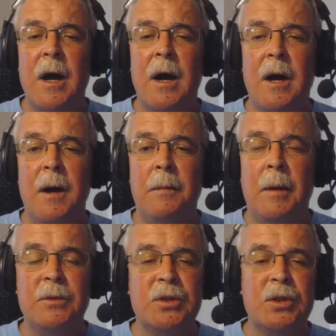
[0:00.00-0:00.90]

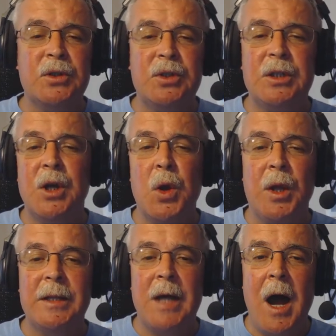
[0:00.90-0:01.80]
I'm just going to sit there
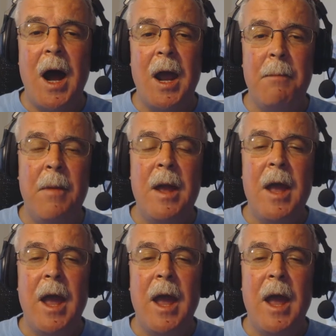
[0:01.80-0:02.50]
and let time